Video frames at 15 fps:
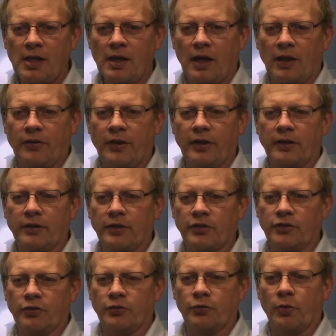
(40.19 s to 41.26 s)
I think
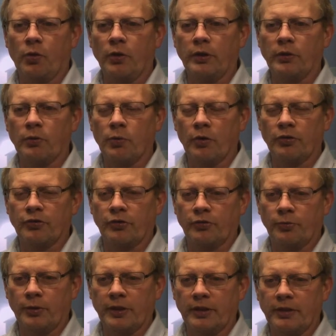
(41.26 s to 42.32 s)
conditions are only worse as
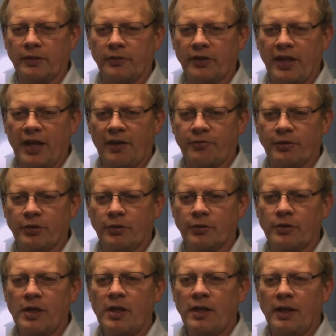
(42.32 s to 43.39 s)
we get into the
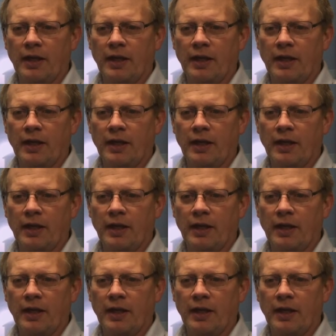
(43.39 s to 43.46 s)
afternoon